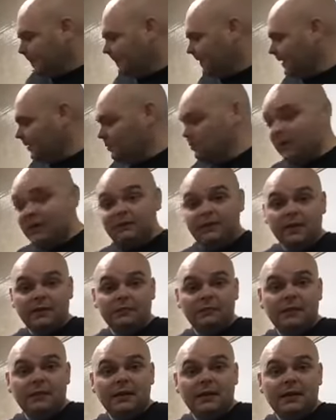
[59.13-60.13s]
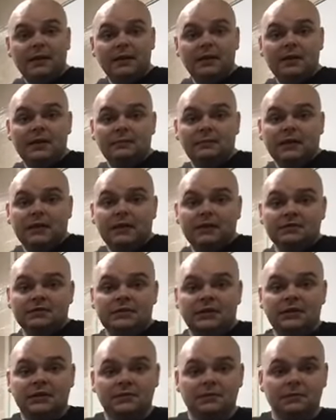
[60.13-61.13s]
Wait for anybody else to
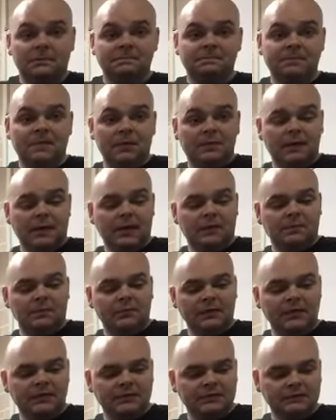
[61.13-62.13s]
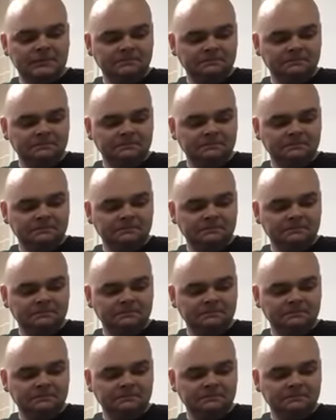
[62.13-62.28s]
get on. Wait a couple minutes.